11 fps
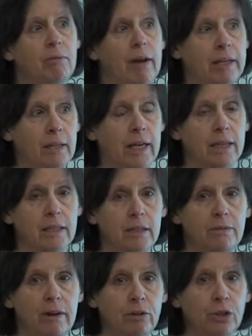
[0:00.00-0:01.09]
regulated
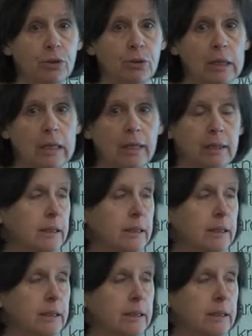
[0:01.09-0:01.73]
very shortly.